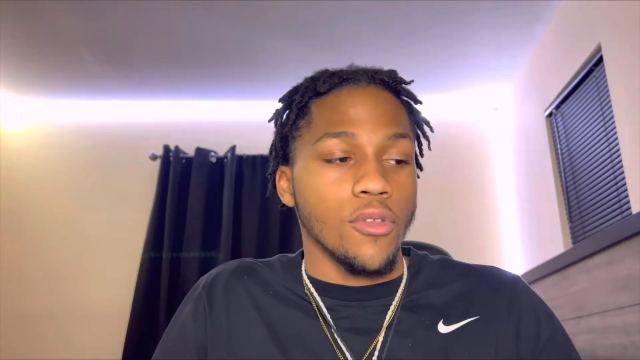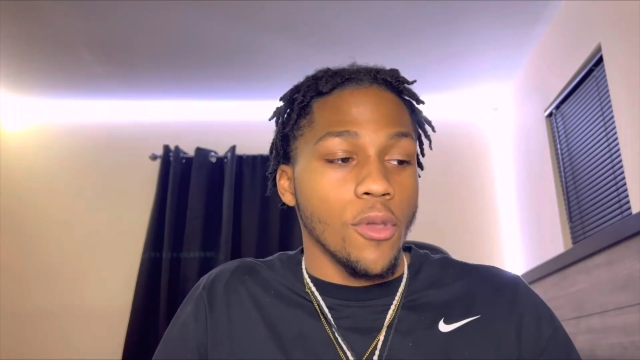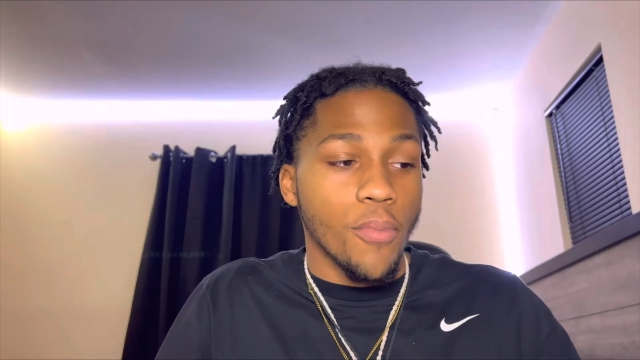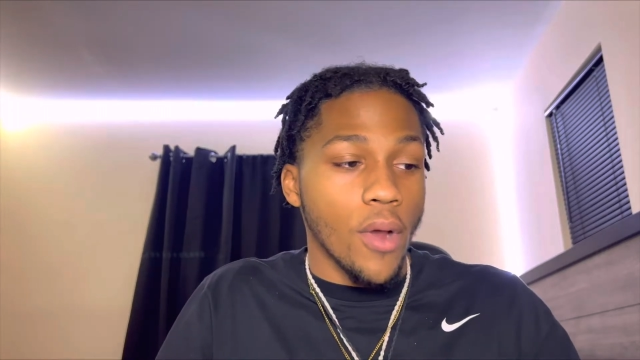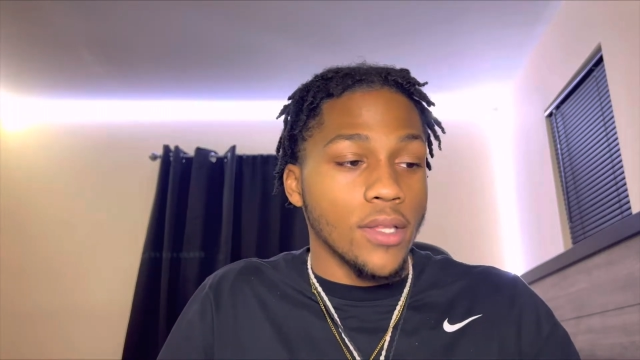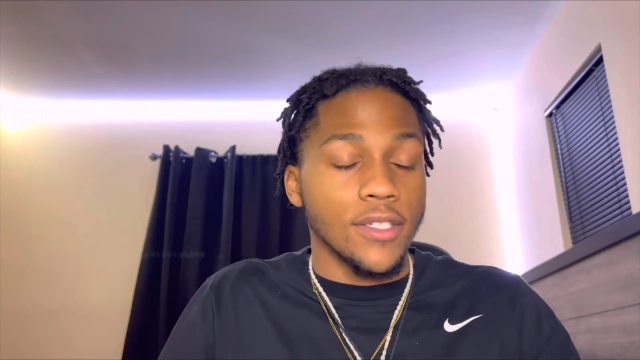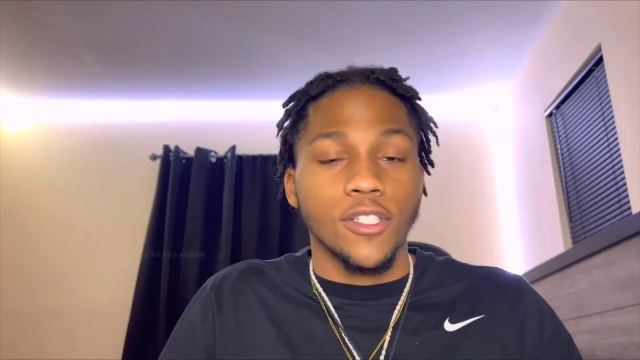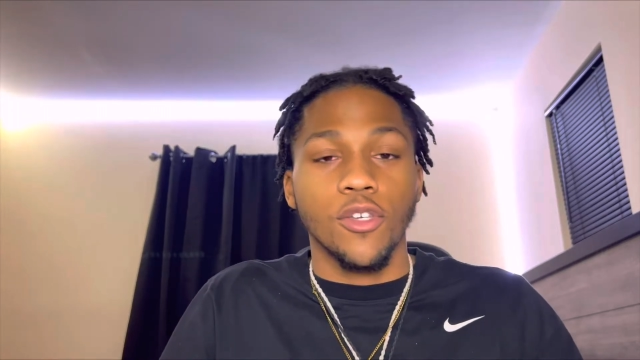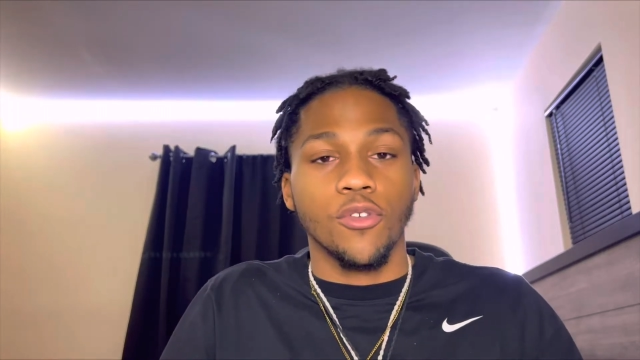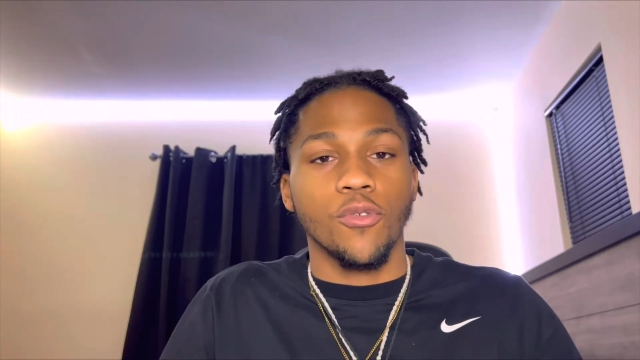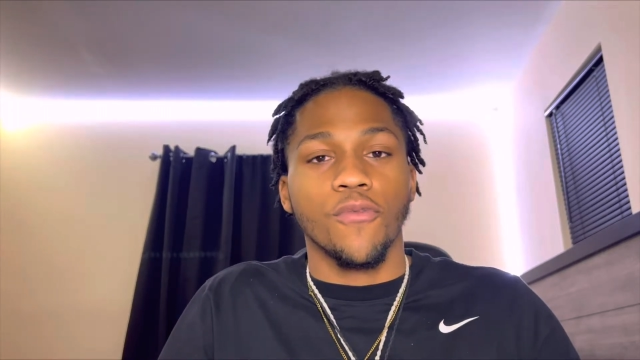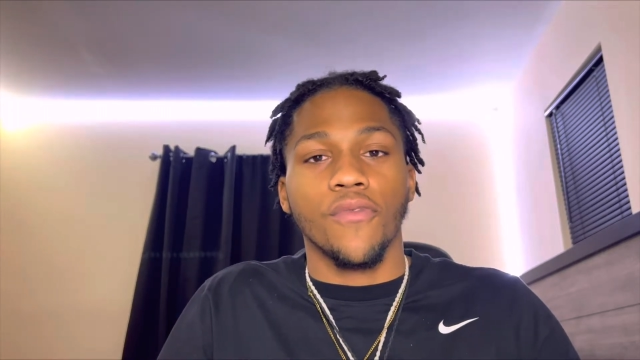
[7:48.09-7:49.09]
it probably
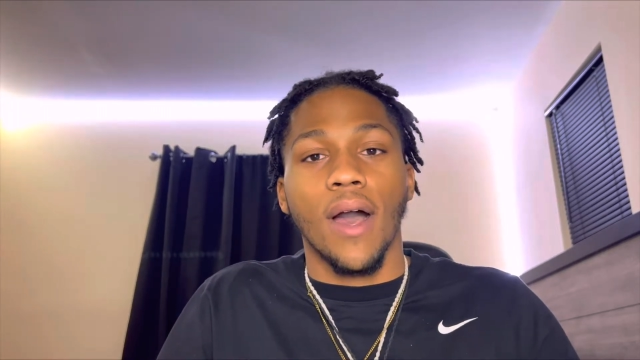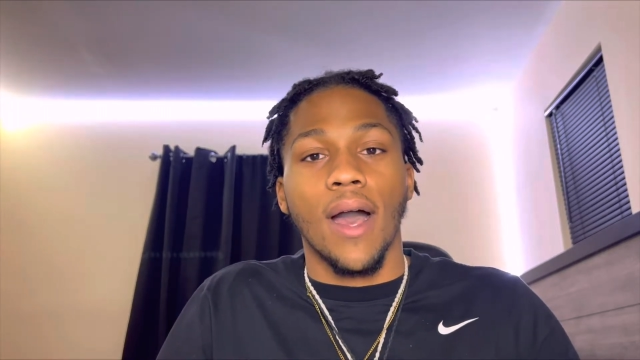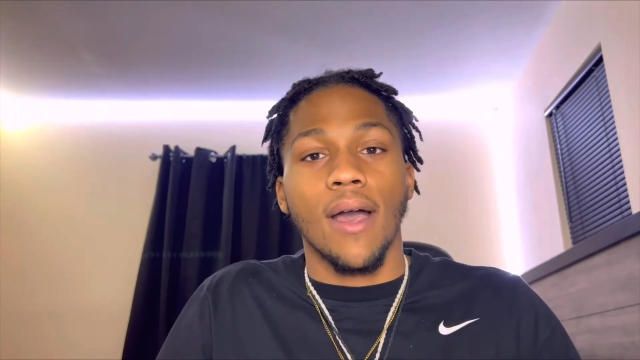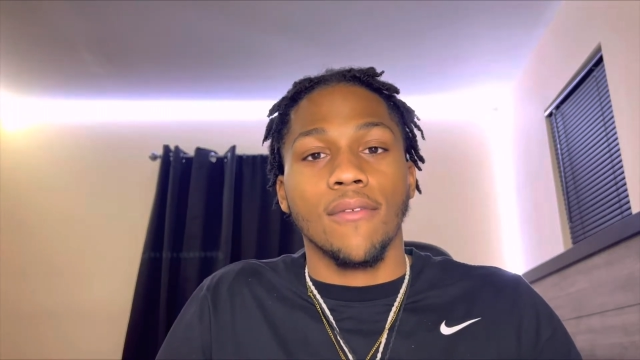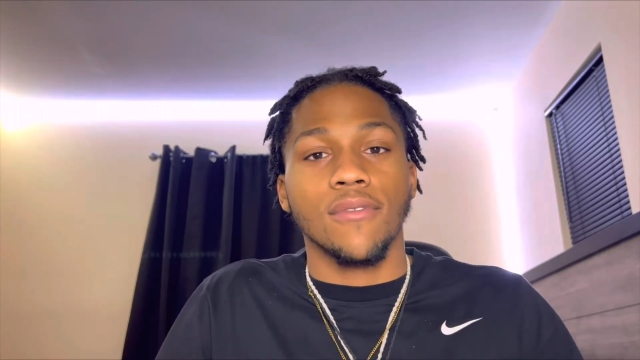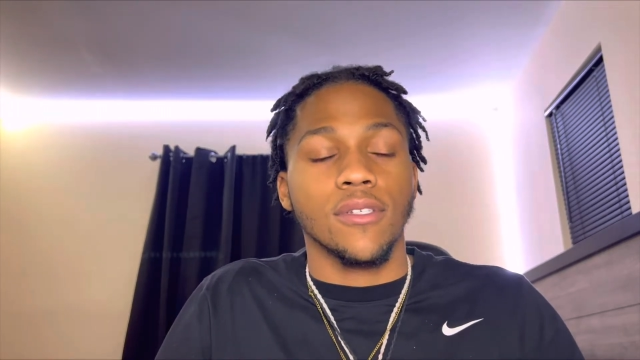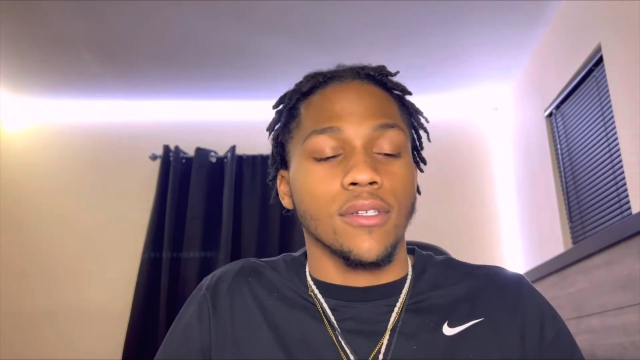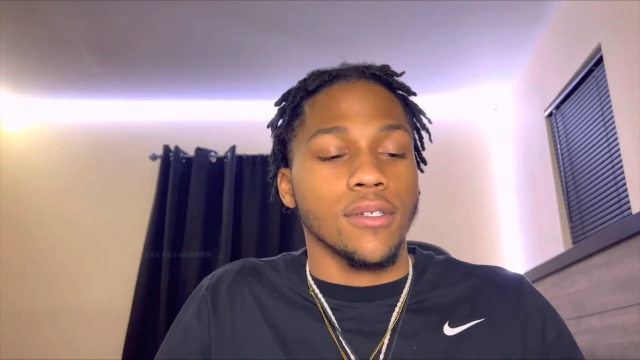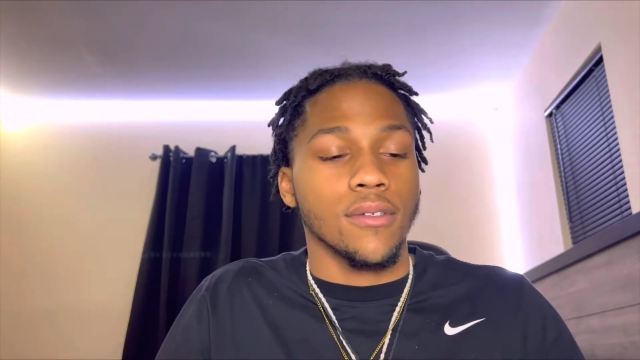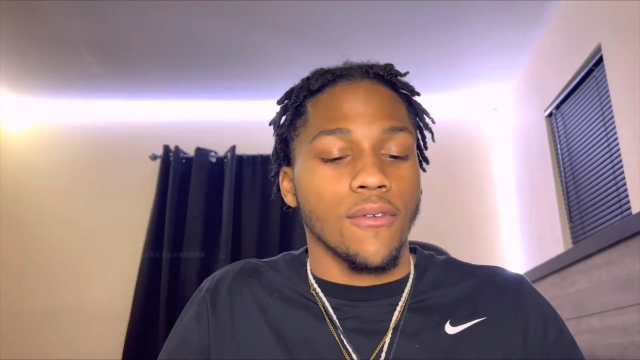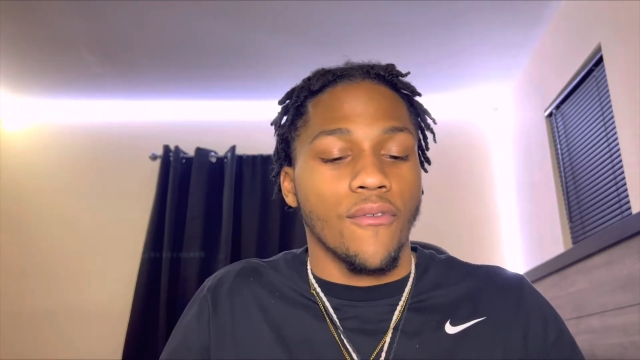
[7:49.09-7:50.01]
took you five to